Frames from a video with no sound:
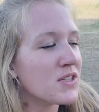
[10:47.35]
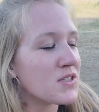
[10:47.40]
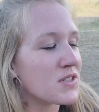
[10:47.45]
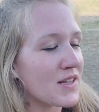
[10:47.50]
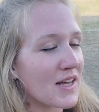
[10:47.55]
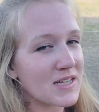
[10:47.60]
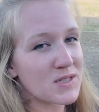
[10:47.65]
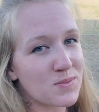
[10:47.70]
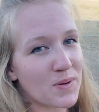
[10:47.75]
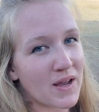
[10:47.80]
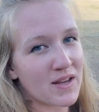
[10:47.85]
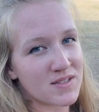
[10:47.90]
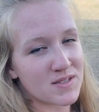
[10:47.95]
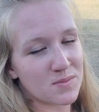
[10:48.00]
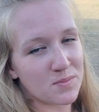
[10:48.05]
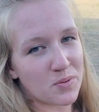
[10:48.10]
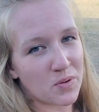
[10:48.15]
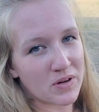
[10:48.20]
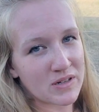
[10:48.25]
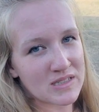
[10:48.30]
So that's why it's
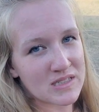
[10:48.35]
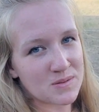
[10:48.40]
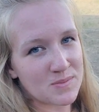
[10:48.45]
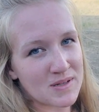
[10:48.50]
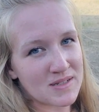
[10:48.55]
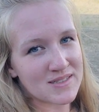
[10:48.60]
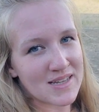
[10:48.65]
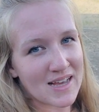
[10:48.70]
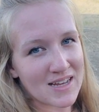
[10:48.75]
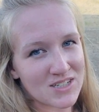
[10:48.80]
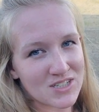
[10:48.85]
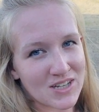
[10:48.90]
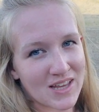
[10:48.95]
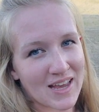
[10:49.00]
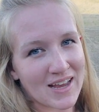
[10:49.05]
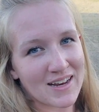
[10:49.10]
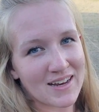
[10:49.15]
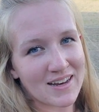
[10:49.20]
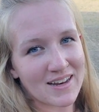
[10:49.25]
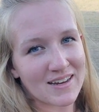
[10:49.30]
important to be as
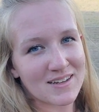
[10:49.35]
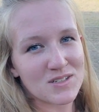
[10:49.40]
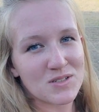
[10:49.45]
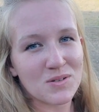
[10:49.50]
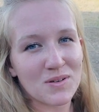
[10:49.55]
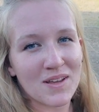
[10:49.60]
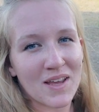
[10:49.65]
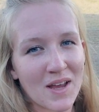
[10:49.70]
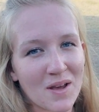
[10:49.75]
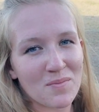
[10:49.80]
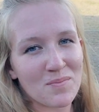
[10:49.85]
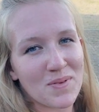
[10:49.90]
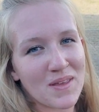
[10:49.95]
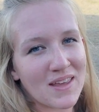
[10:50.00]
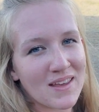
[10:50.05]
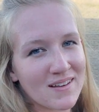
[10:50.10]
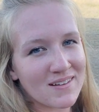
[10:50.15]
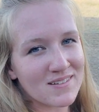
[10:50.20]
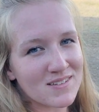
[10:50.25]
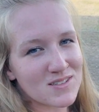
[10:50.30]
educated as you can
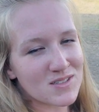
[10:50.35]
be.